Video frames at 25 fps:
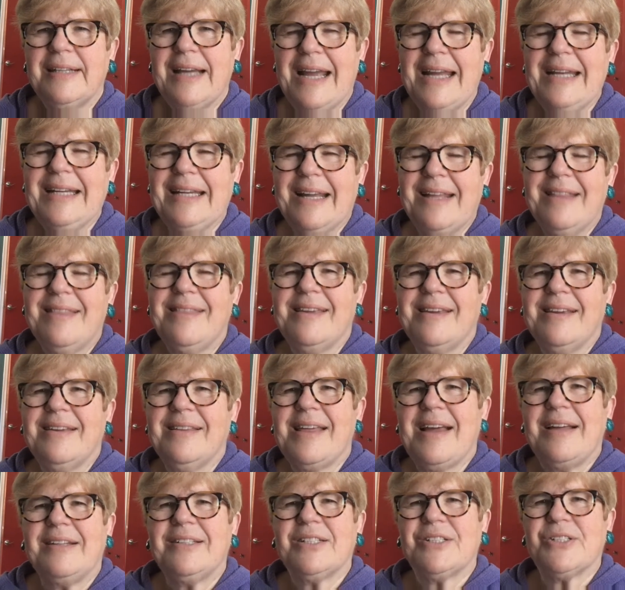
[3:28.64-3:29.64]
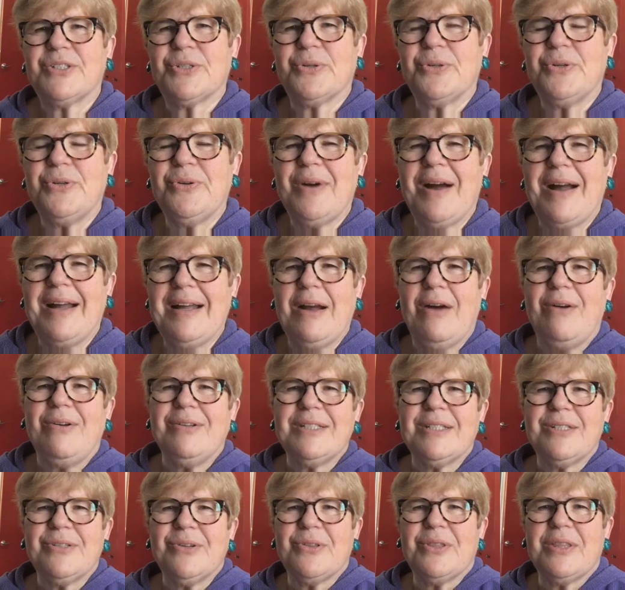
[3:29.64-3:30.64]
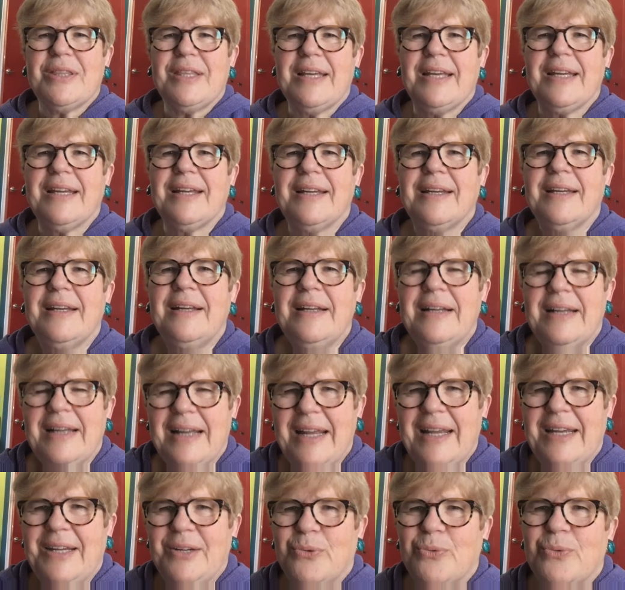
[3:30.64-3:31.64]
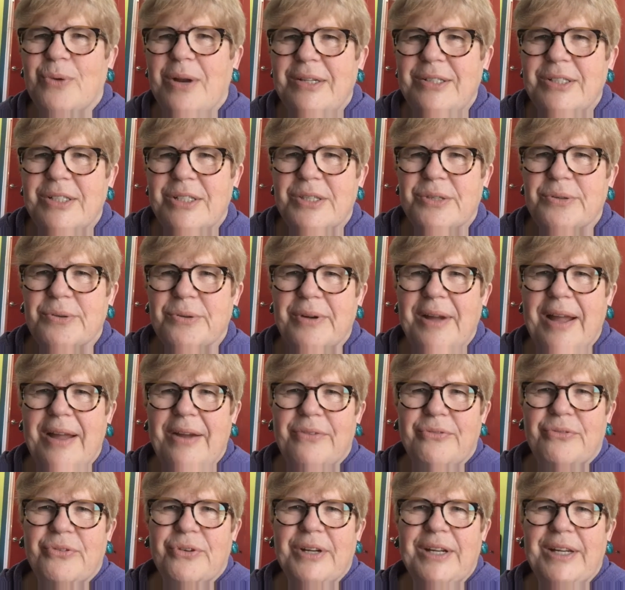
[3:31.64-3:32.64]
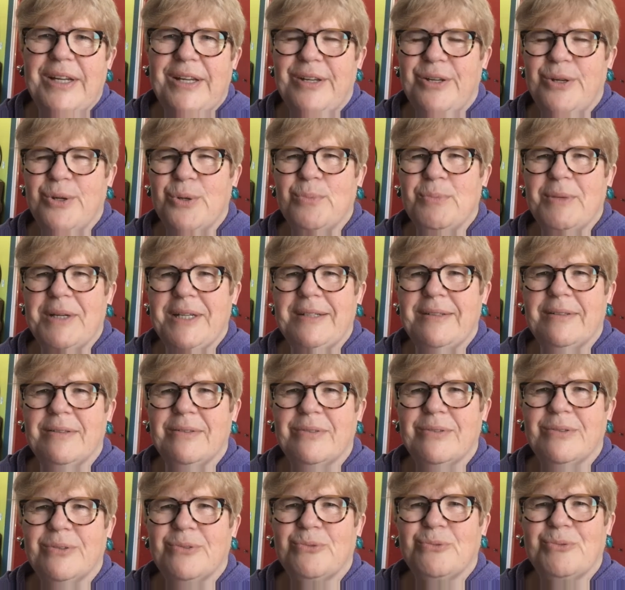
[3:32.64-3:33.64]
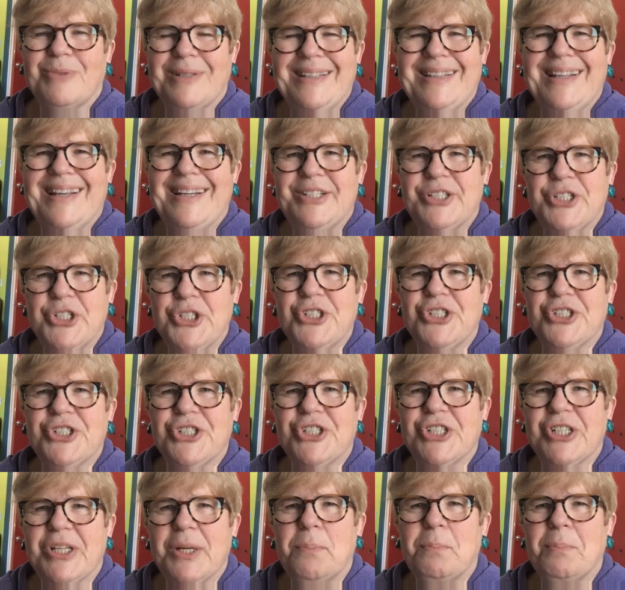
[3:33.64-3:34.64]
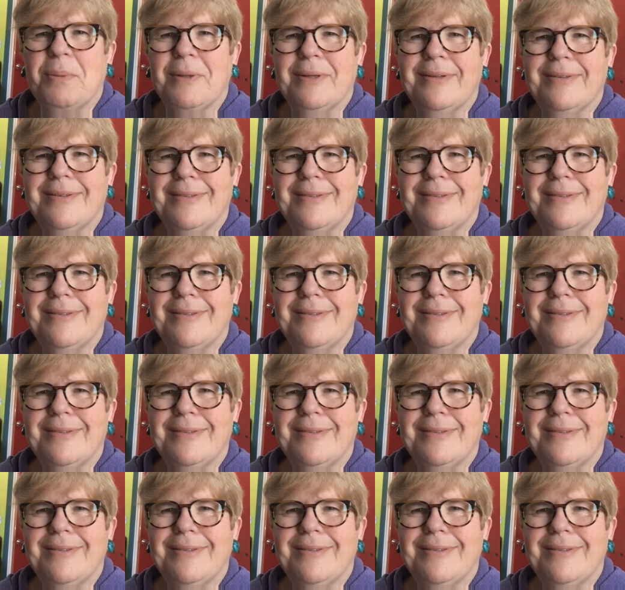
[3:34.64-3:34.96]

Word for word: And I think that's true. I also think it runs through every human relationship.